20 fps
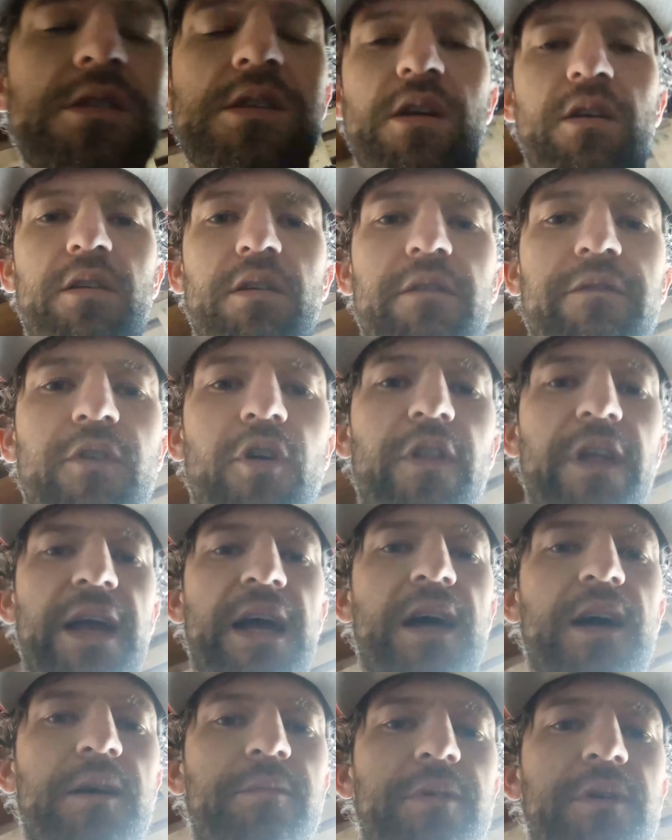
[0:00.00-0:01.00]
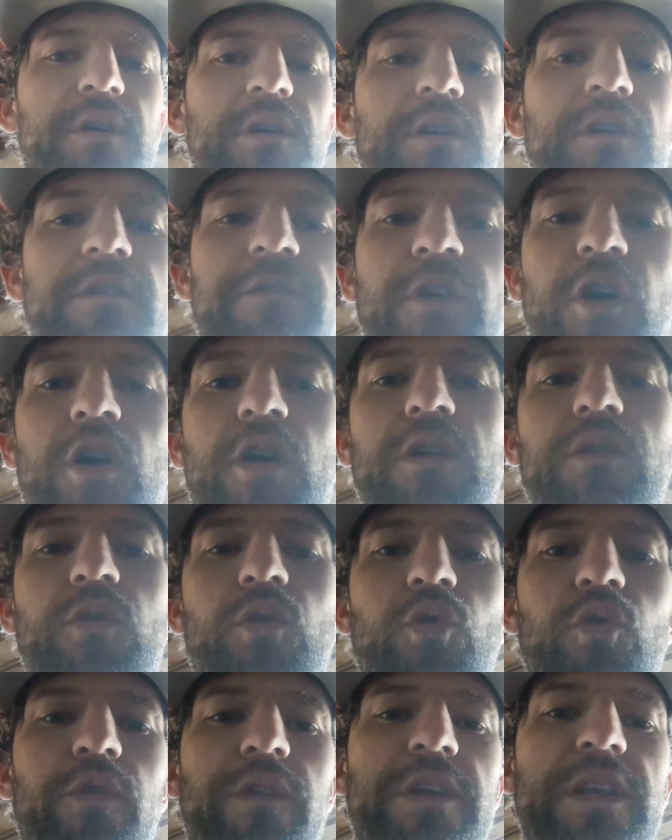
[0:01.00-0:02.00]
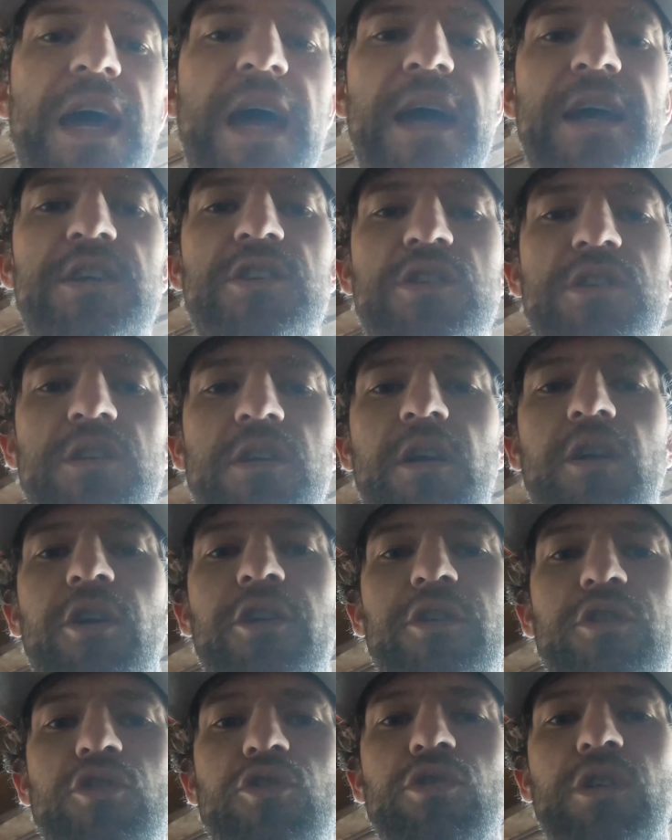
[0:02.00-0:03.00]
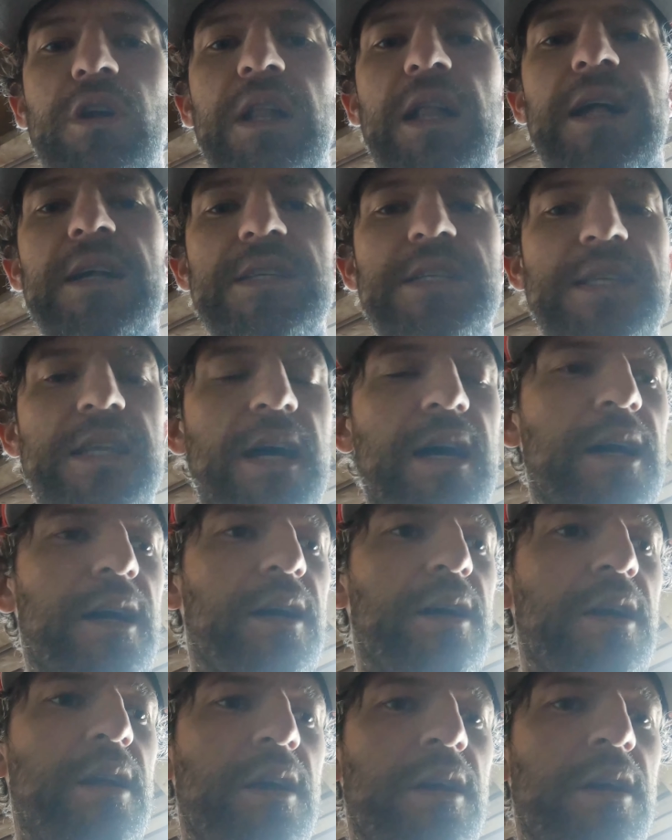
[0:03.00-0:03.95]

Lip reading: So I've got the carpet, I've got all the dash, I've got a new cluster,